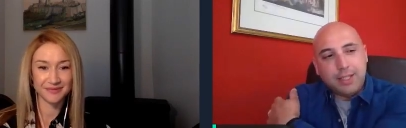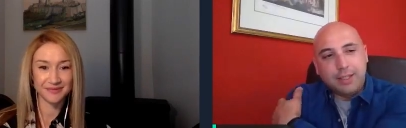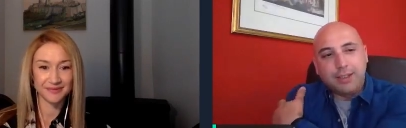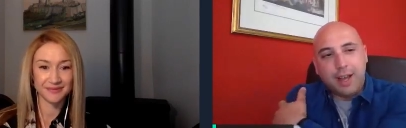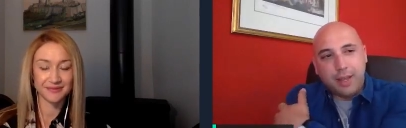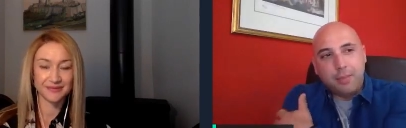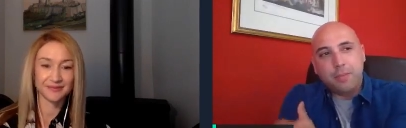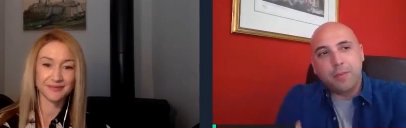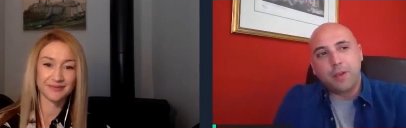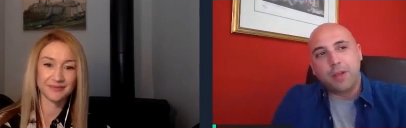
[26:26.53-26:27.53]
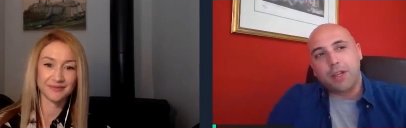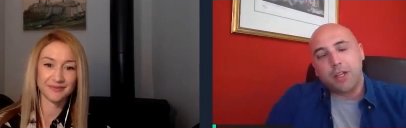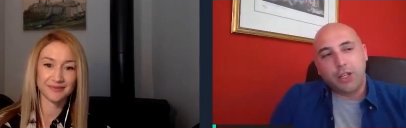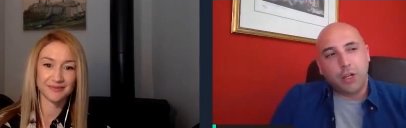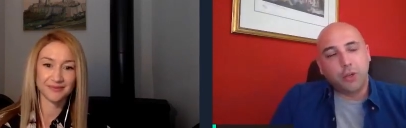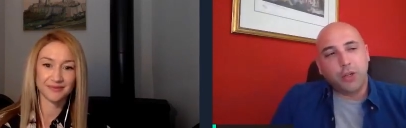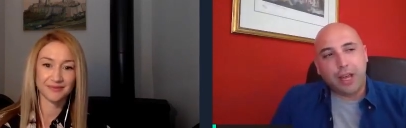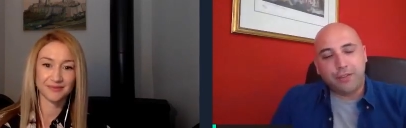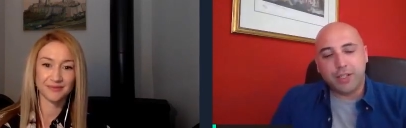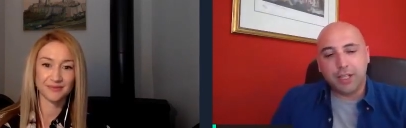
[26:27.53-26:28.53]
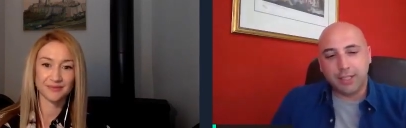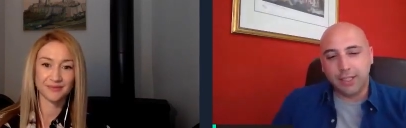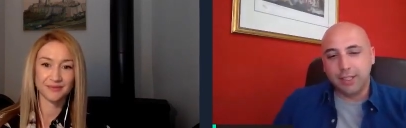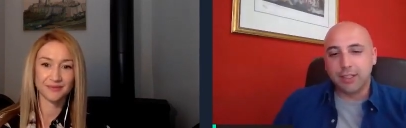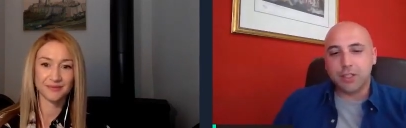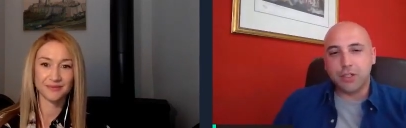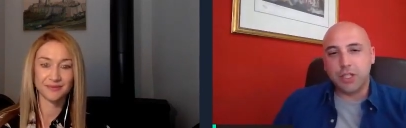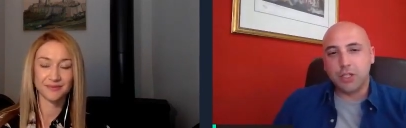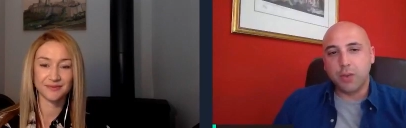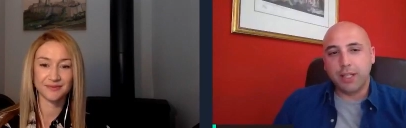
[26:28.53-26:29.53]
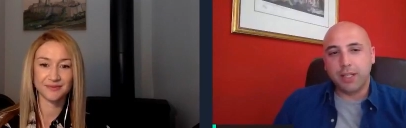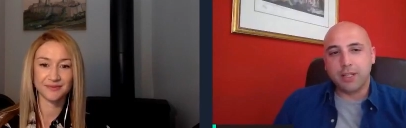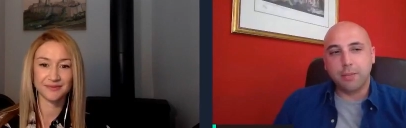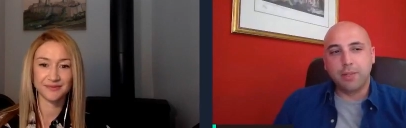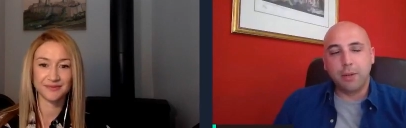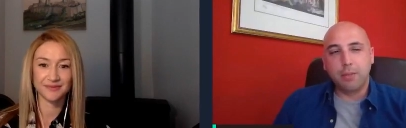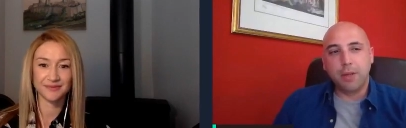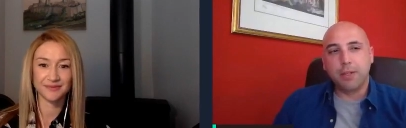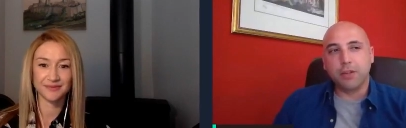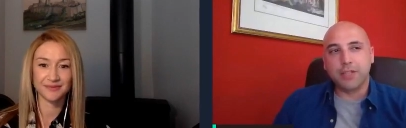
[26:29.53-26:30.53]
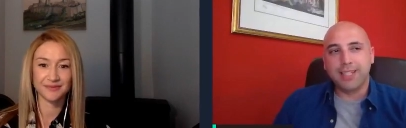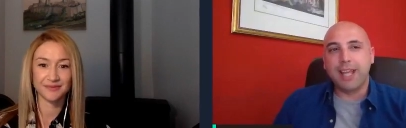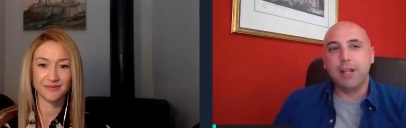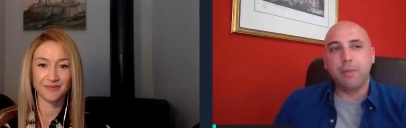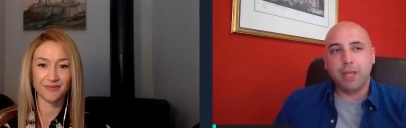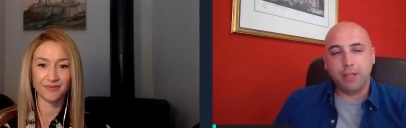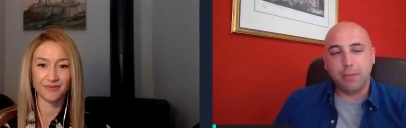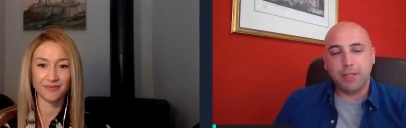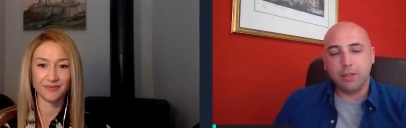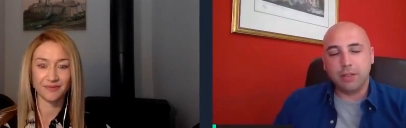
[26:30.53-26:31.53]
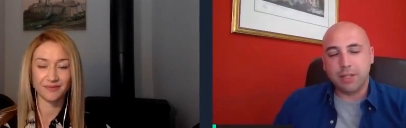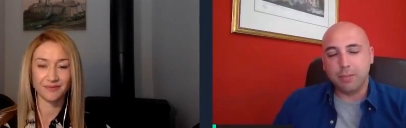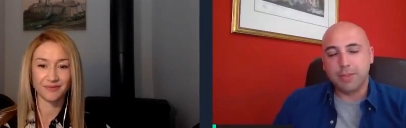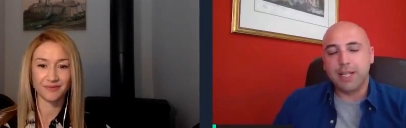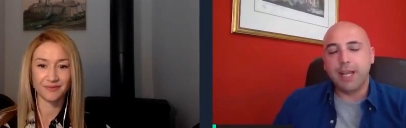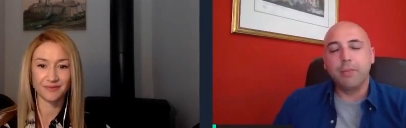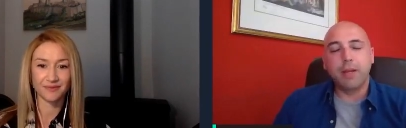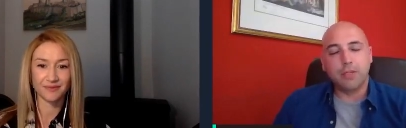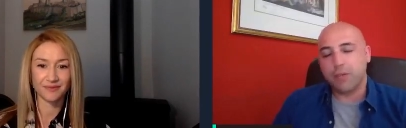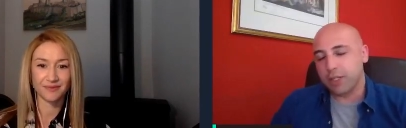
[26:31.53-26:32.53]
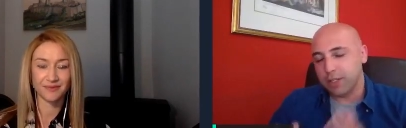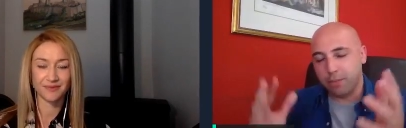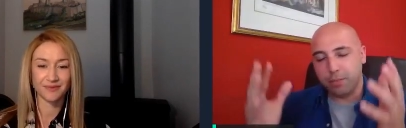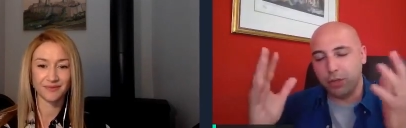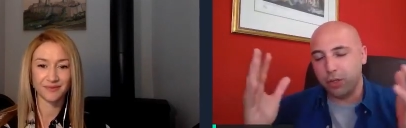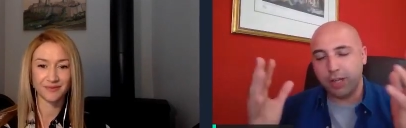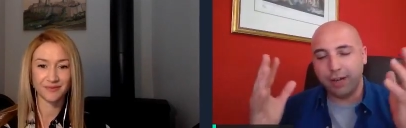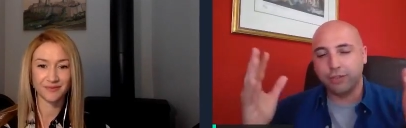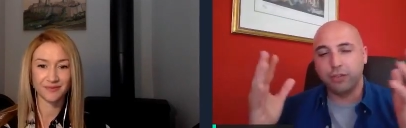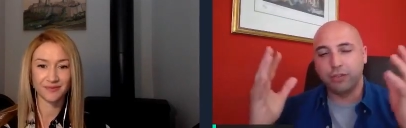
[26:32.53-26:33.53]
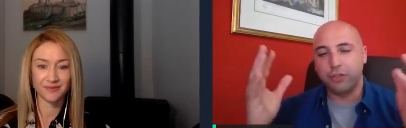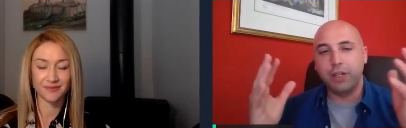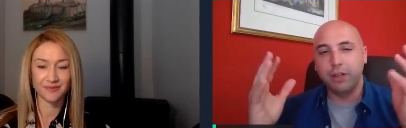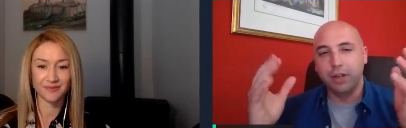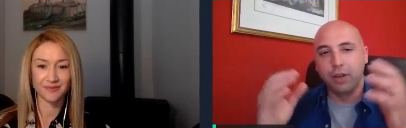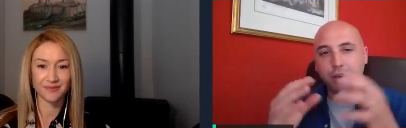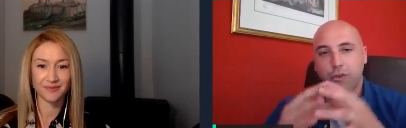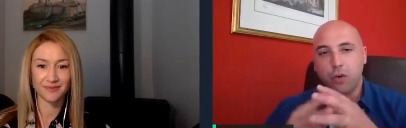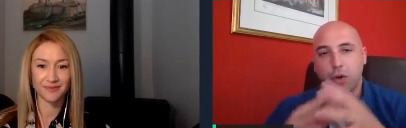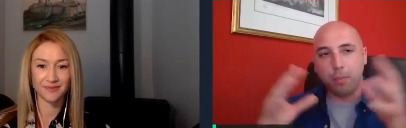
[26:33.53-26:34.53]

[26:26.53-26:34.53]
Speaker 1: the time. You know, you have certain industries where there's a there'll be a bit of stalemate, a bit some stalemates. For example, you know, you have three, four